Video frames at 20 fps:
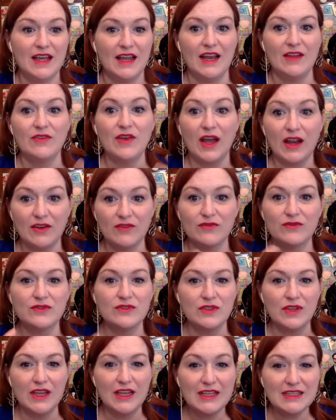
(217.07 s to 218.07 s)
And I've kind mm. of
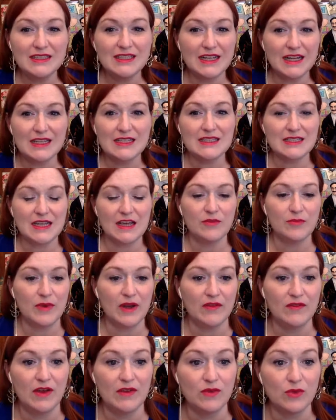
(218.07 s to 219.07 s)
hinted at stuff,
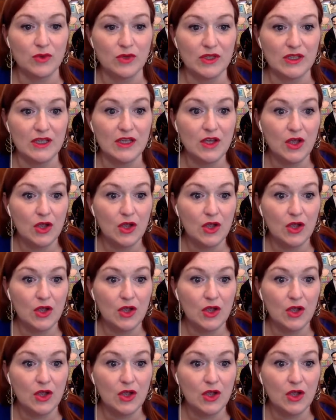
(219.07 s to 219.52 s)
but I've never really